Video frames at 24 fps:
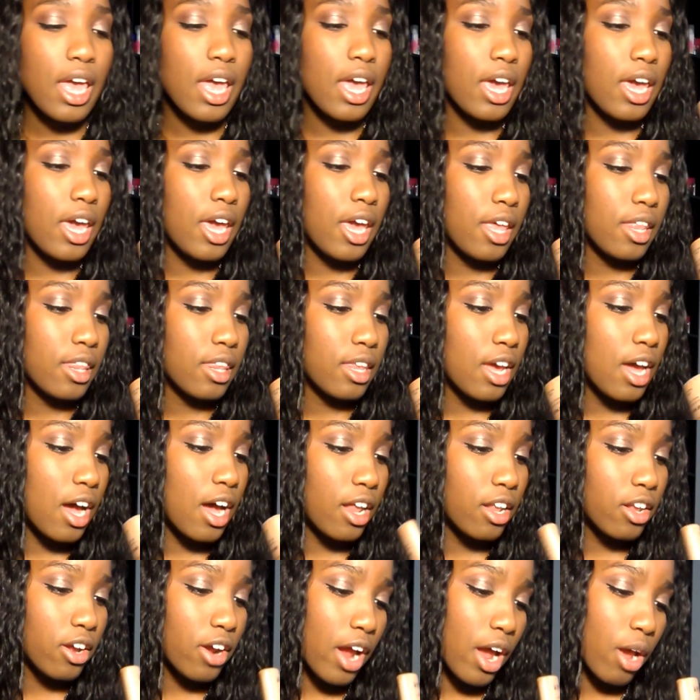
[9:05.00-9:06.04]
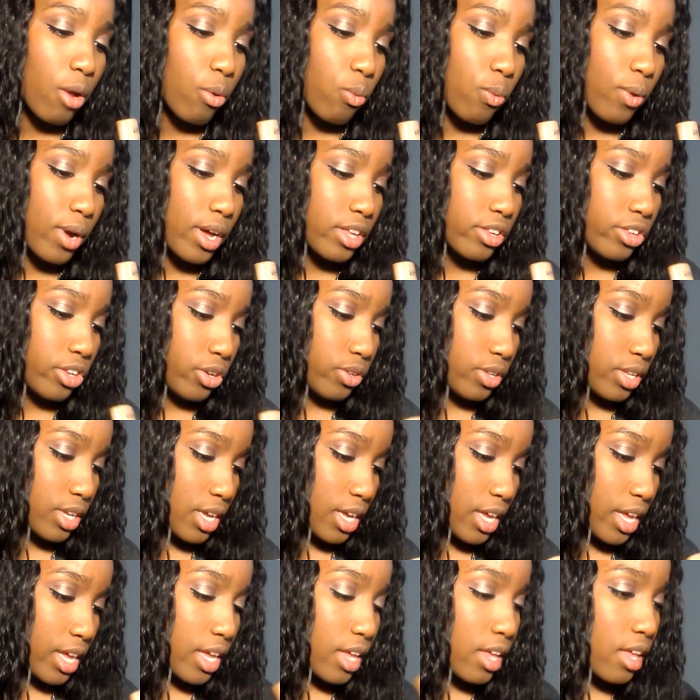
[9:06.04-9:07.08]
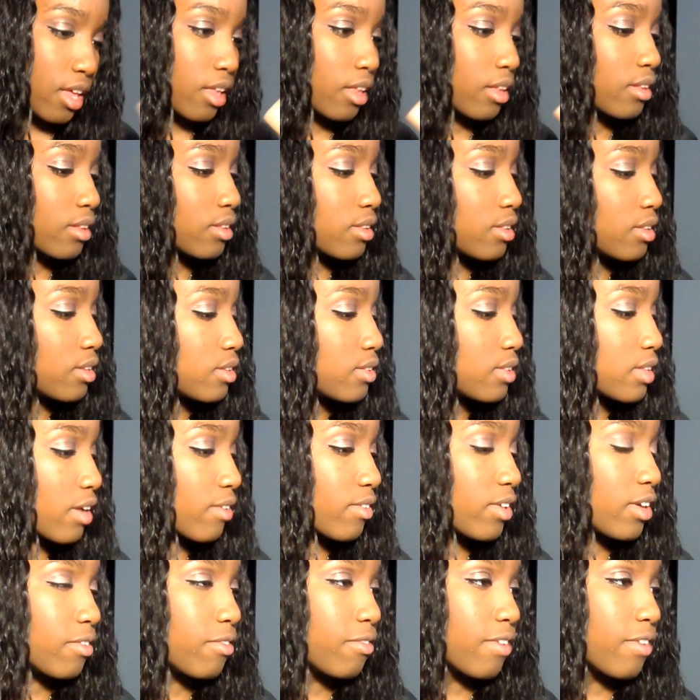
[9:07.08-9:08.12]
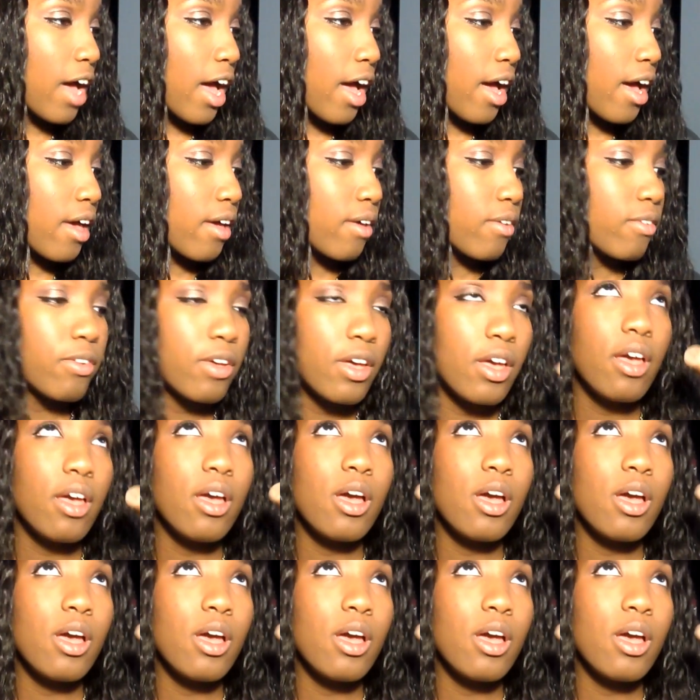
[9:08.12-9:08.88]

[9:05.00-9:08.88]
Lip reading: and the color I was using is 75,